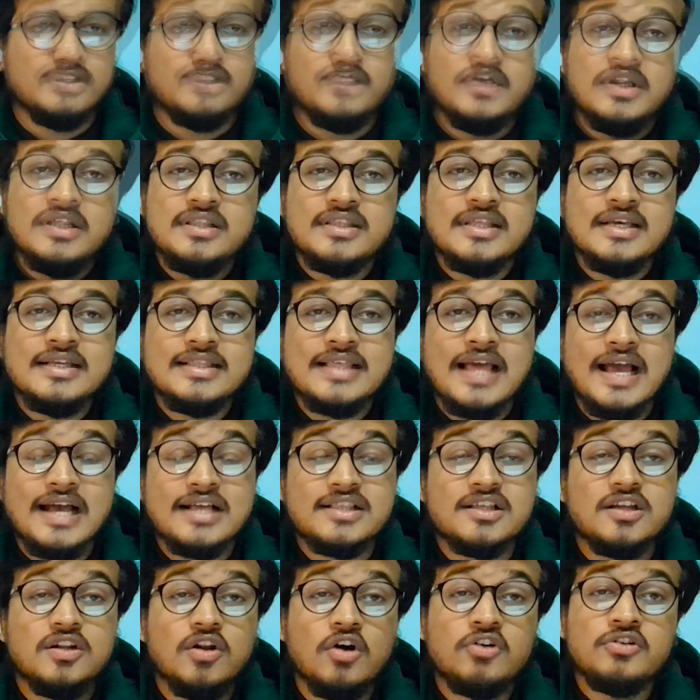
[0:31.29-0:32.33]
Forensics has
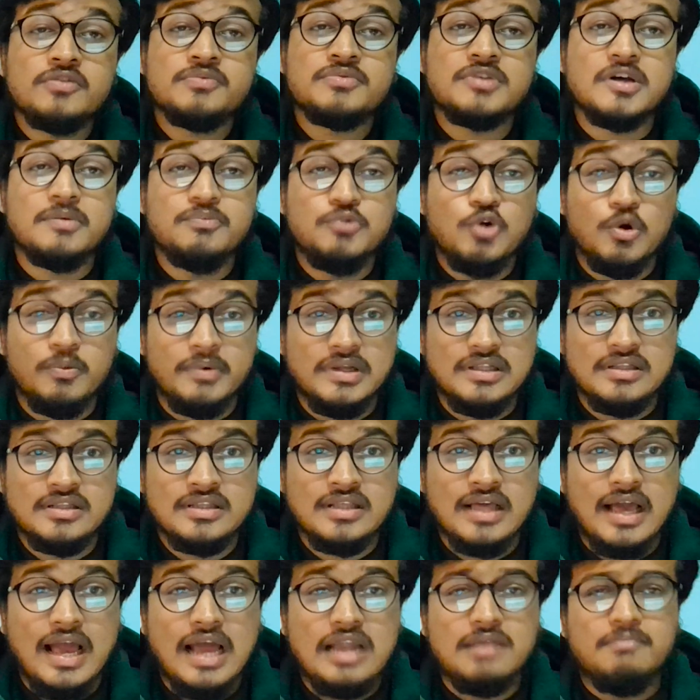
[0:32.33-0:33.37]
a lot of subdomains,
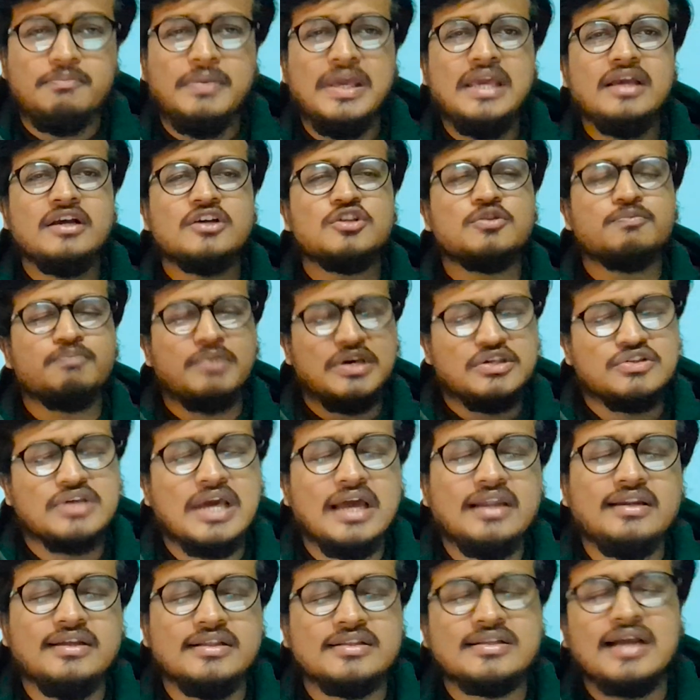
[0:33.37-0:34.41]
and being a
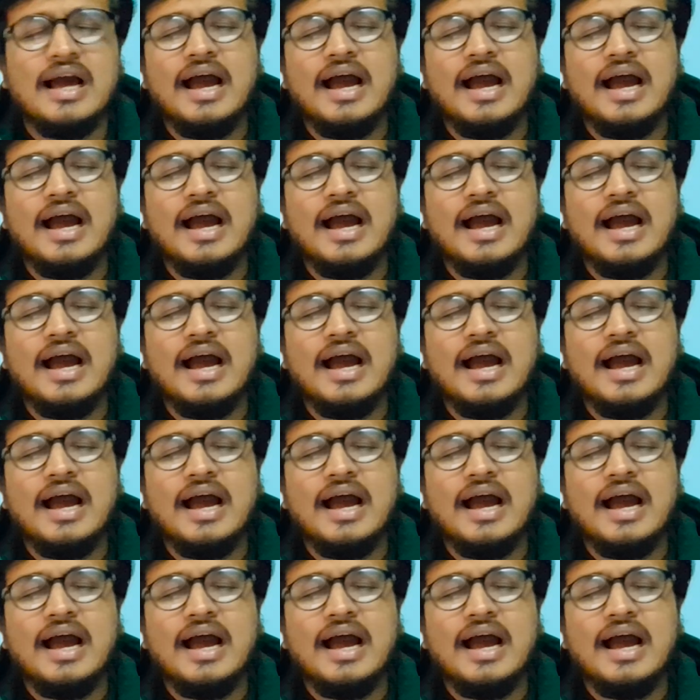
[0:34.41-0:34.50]
specialist,